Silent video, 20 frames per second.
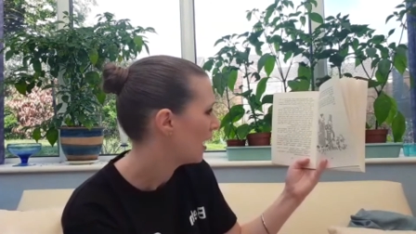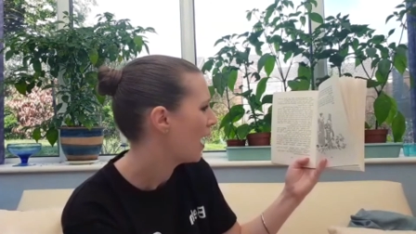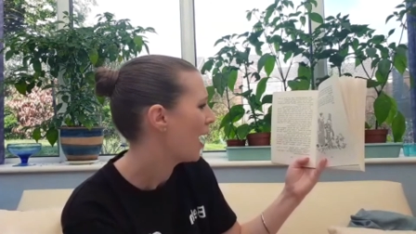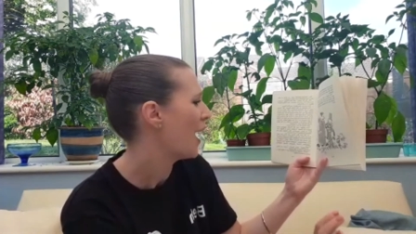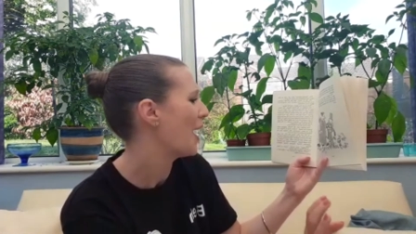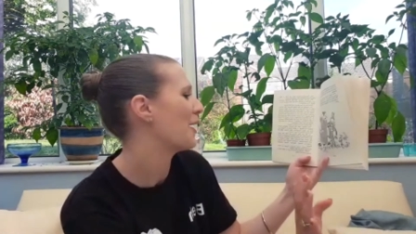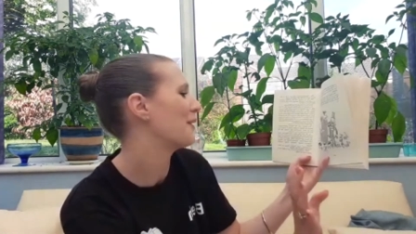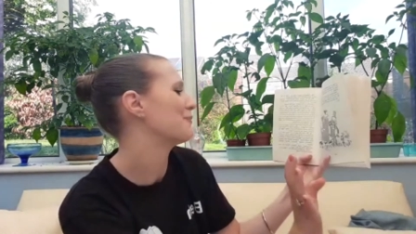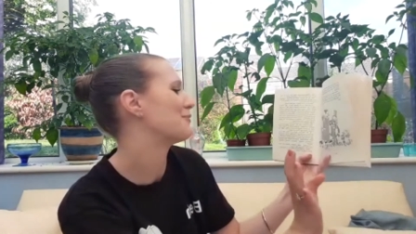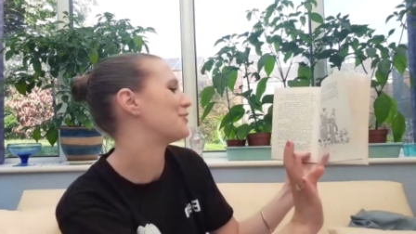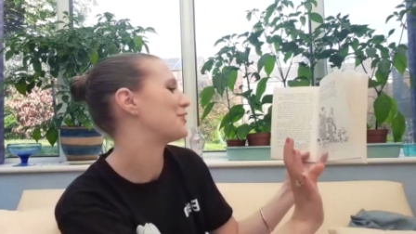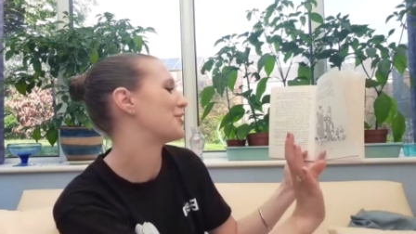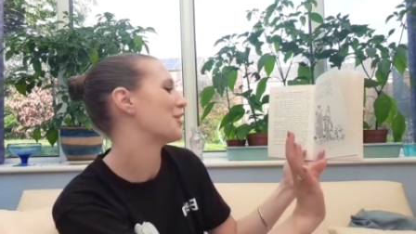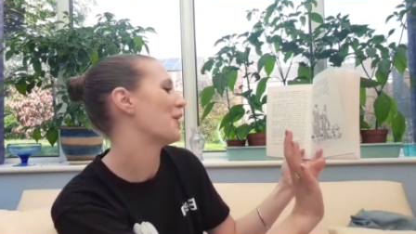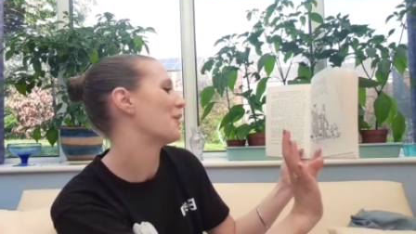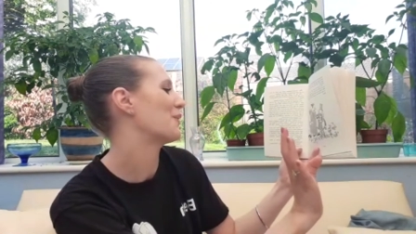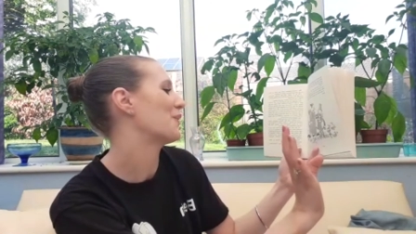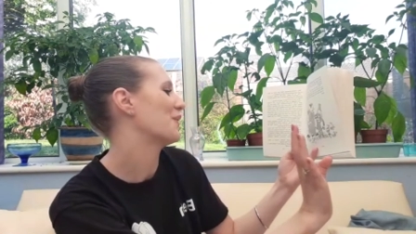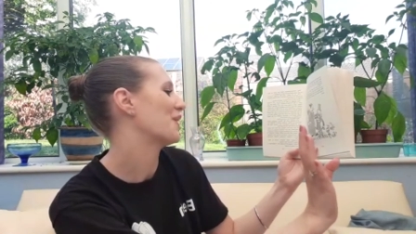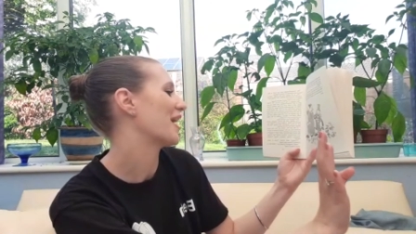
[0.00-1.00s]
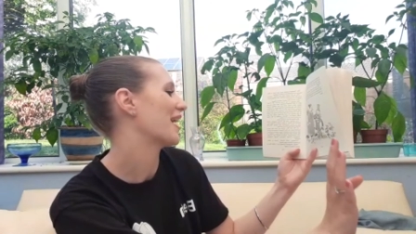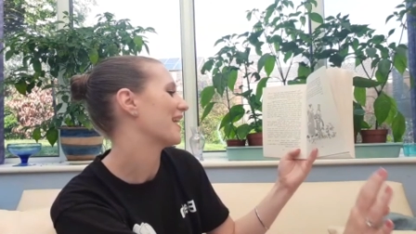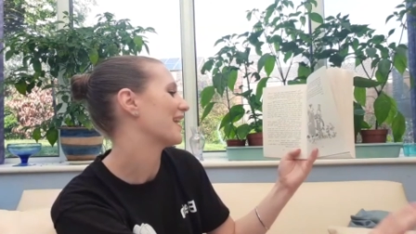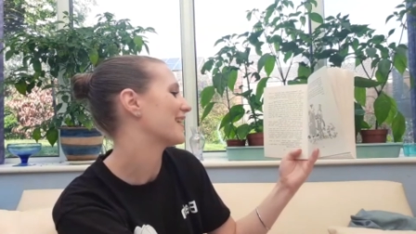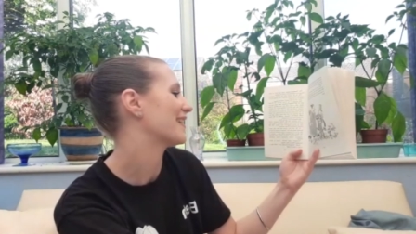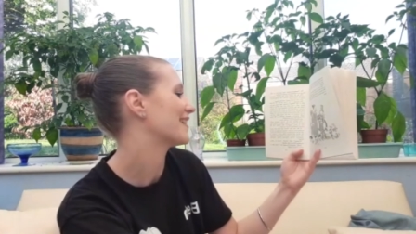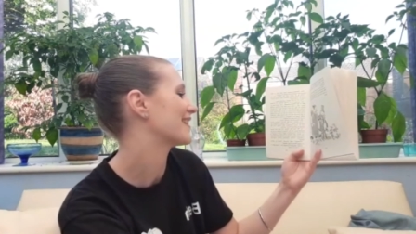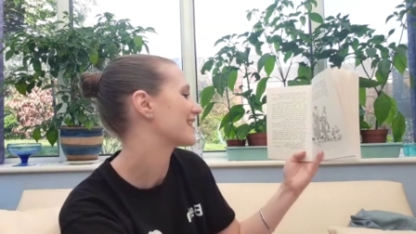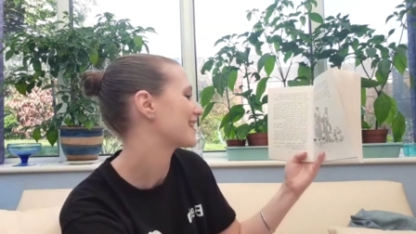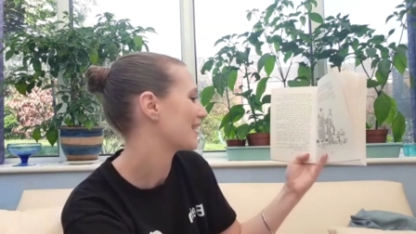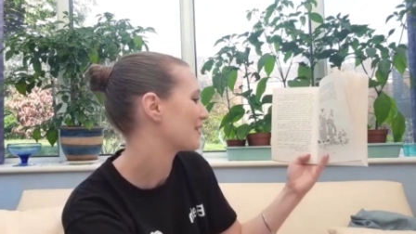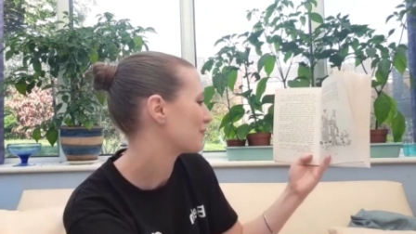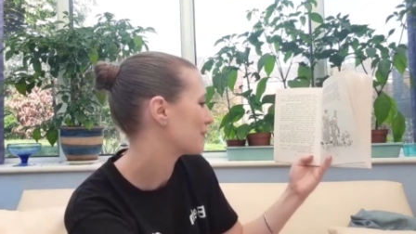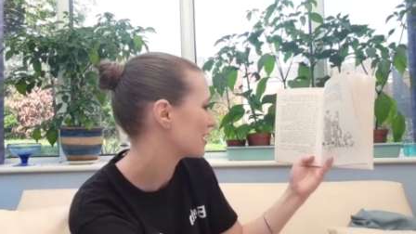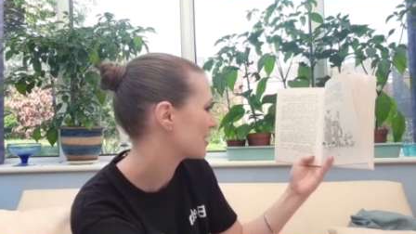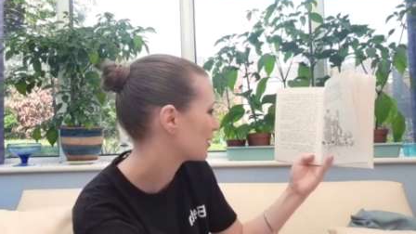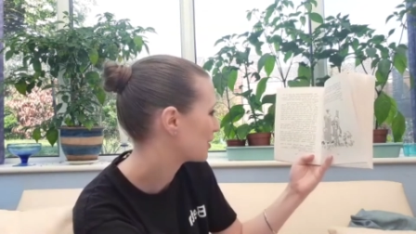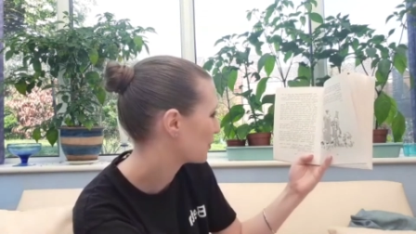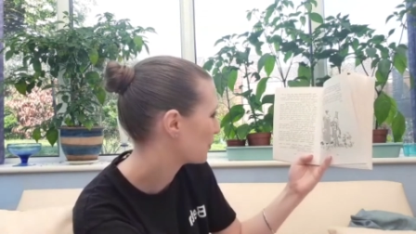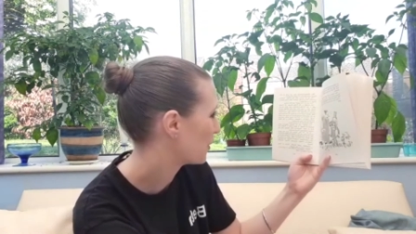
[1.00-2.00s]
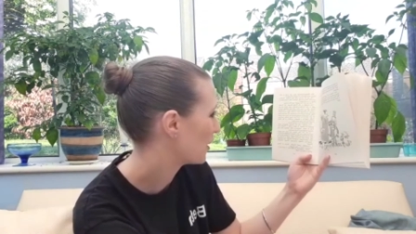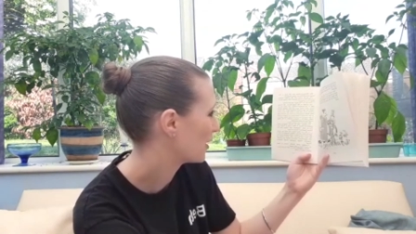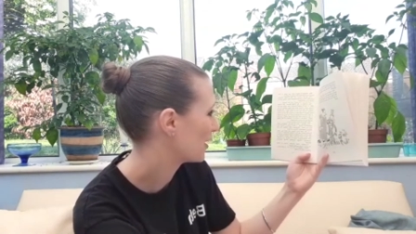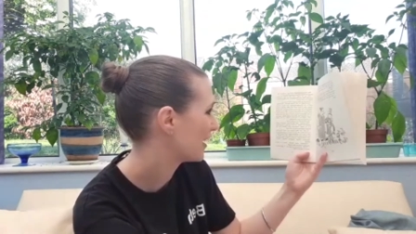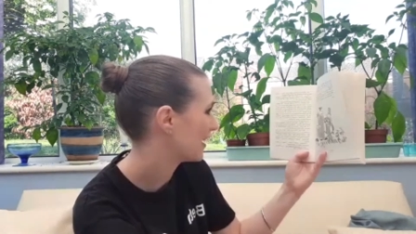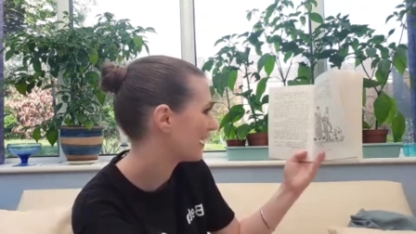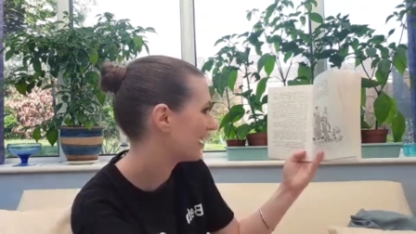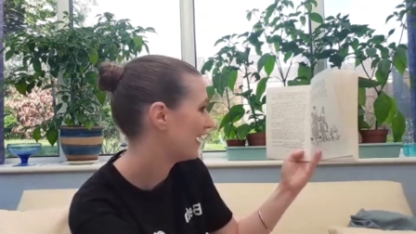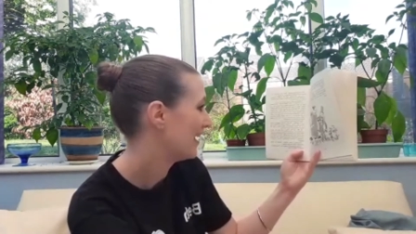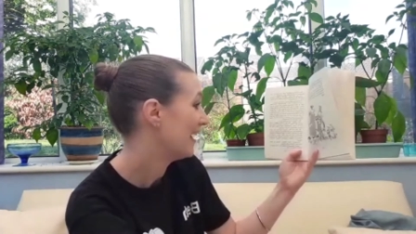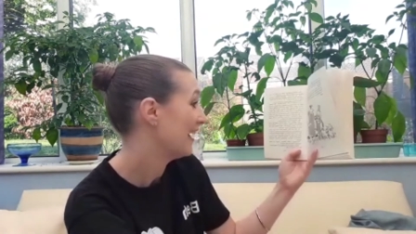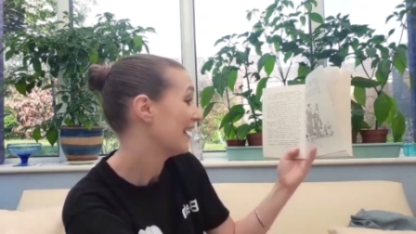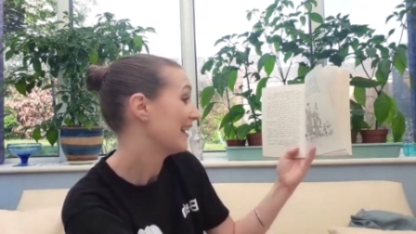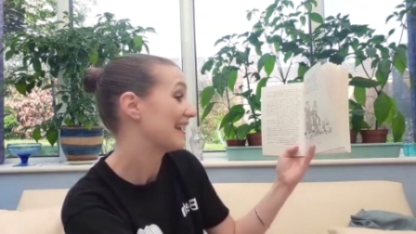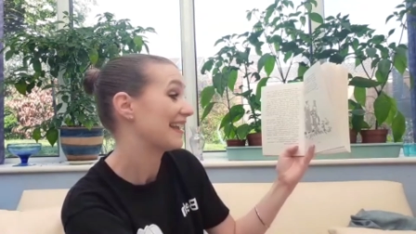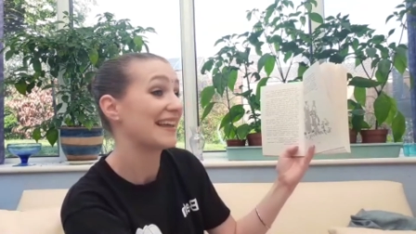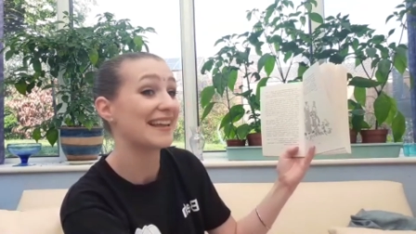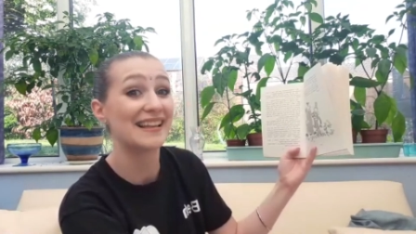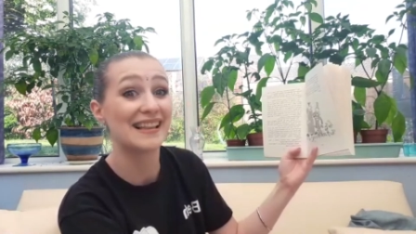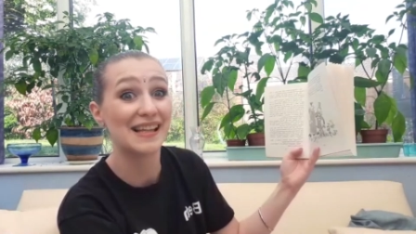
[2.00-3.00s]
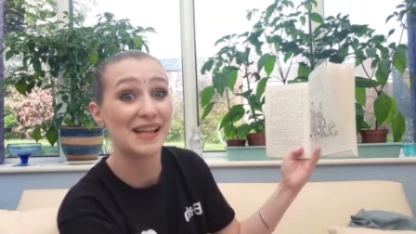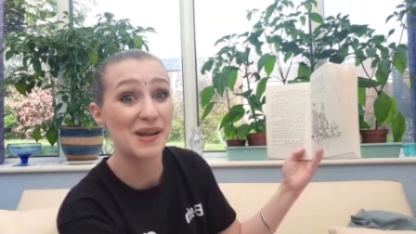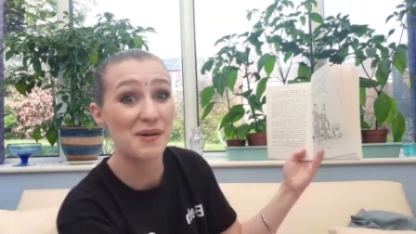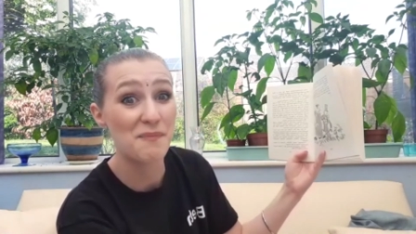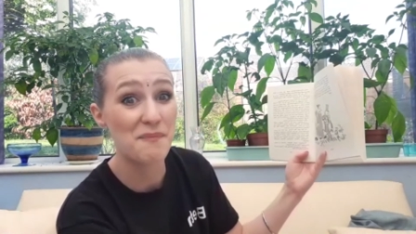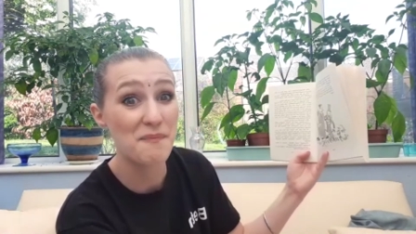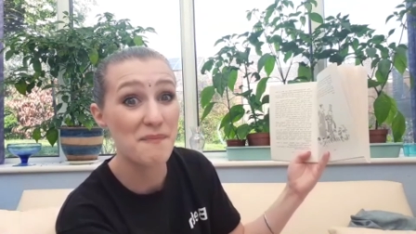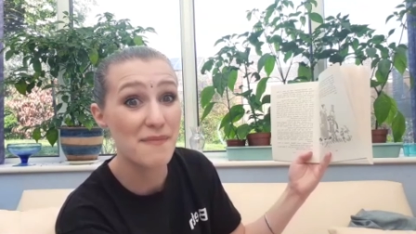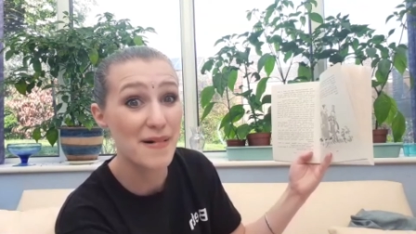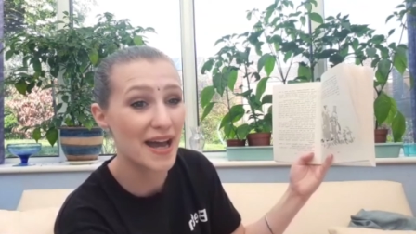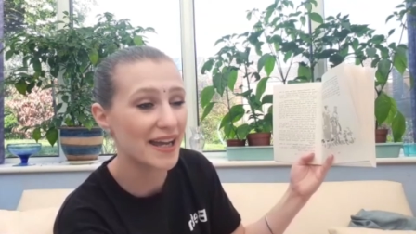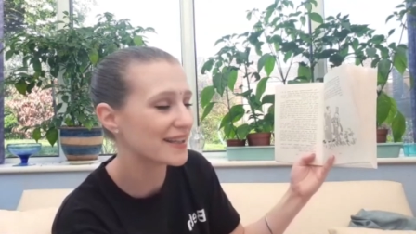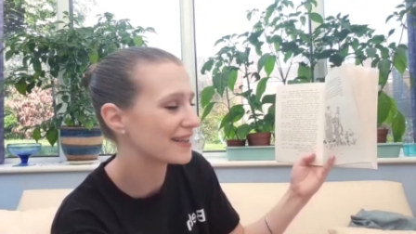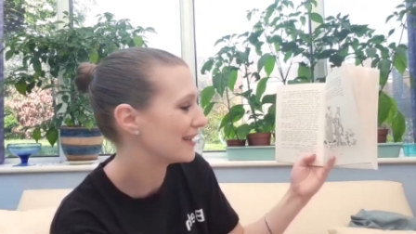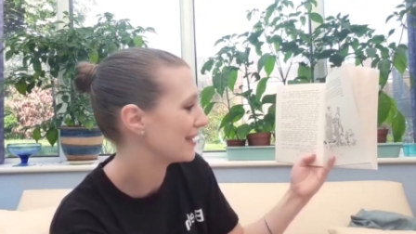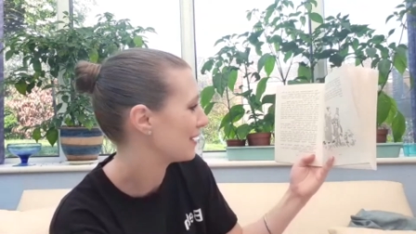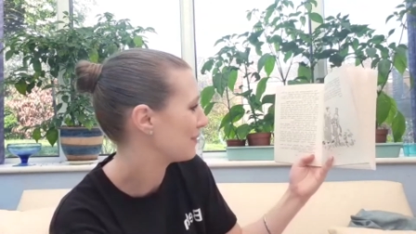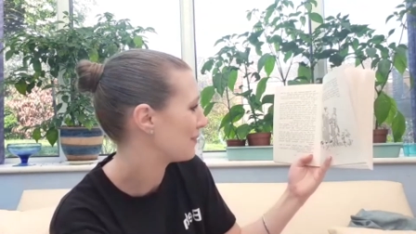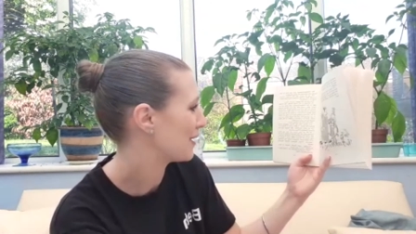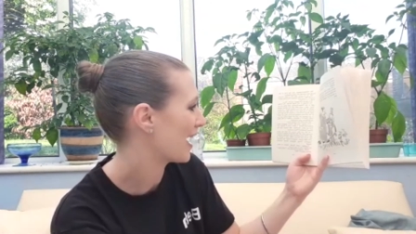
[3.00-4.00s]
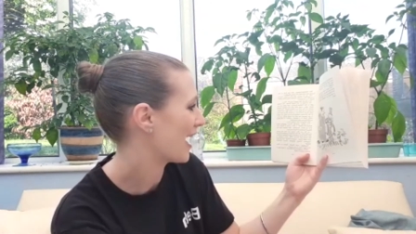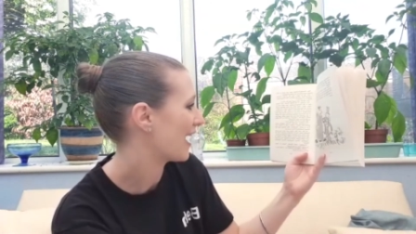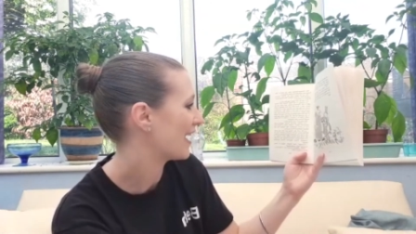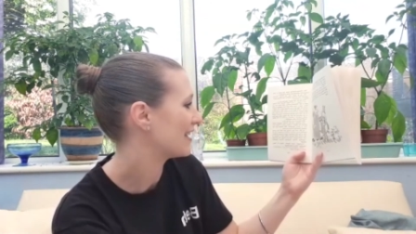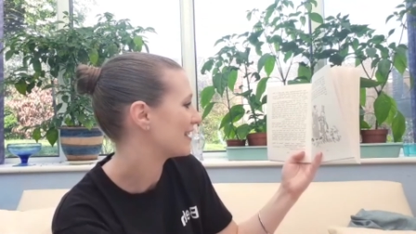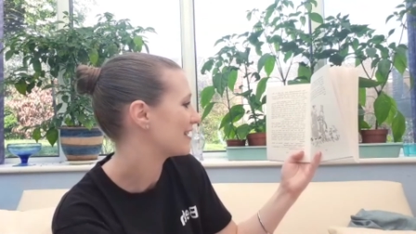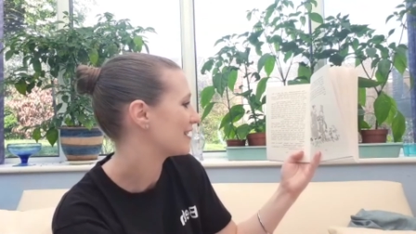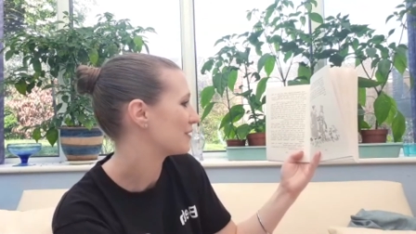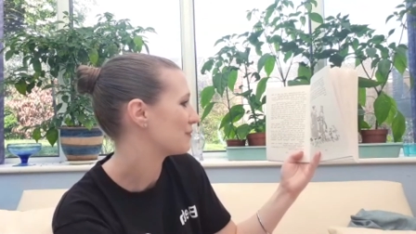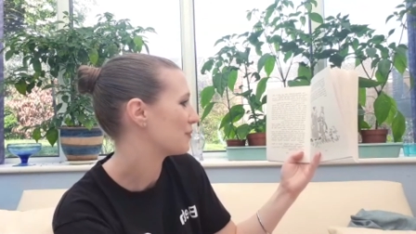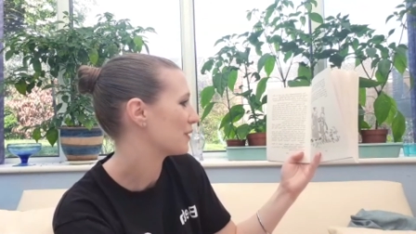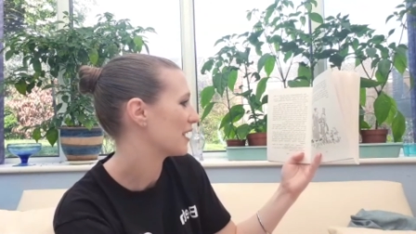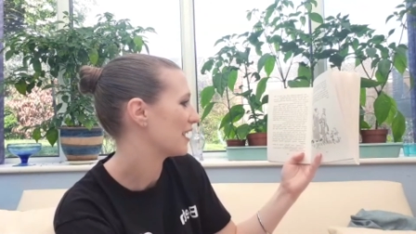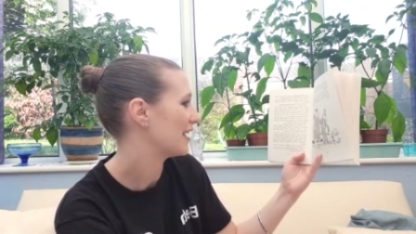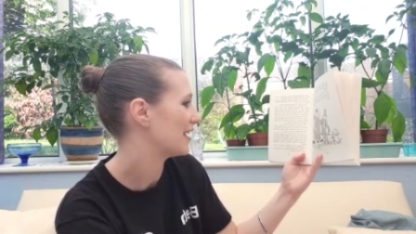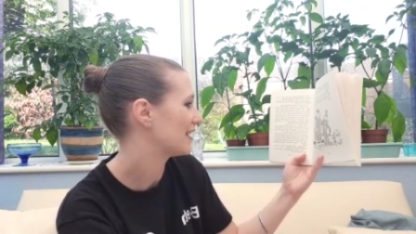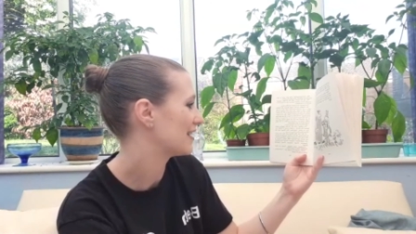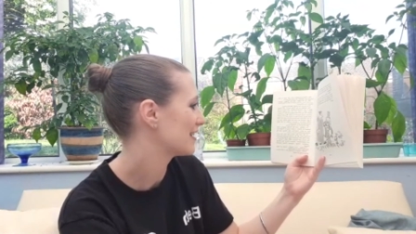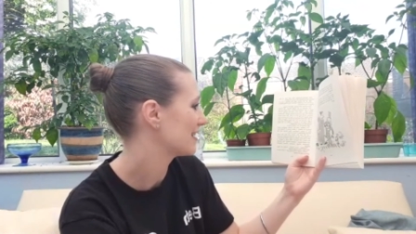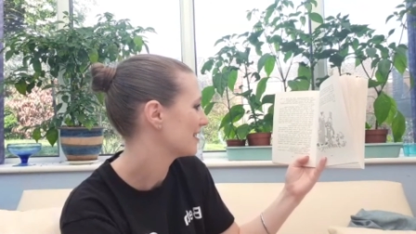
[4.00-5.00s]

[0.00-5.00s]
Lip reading: "I'm joking," said Mr. Wonka, giggling madly behind his beard.